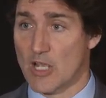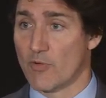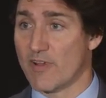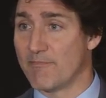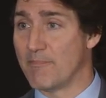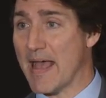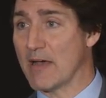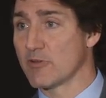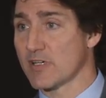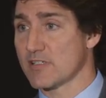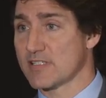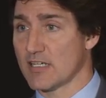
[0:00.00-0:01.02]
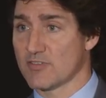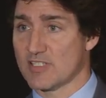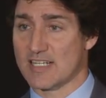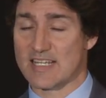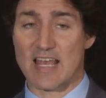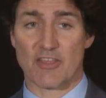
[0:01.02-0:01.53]
We've bound ourselves
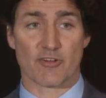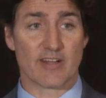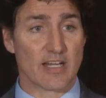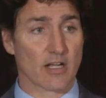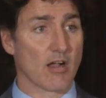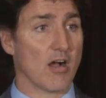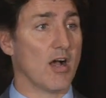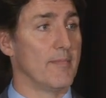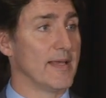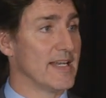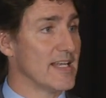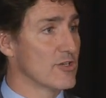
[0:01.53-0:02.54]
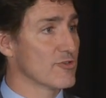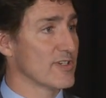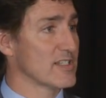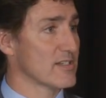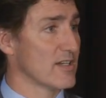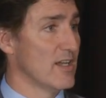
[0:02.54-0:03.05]
together in a common
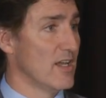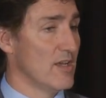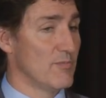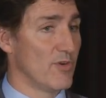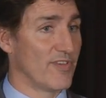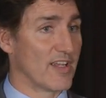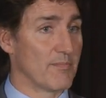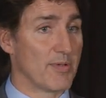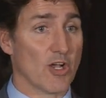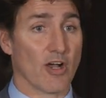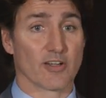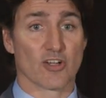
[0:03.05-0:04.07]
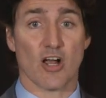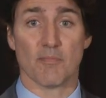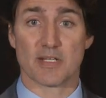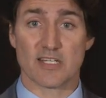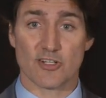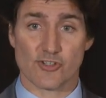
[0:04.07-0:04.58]
interest, moving beyond
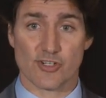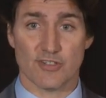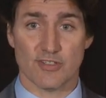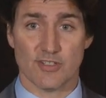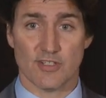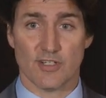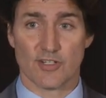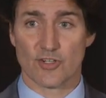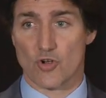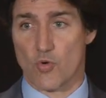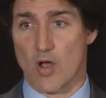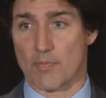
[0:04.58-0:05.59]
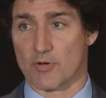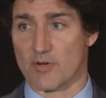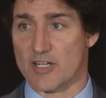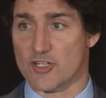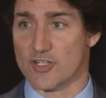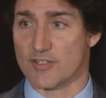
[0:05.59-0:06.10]
competition to
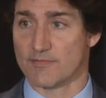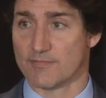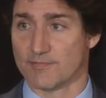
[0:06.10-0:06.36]
cooperation,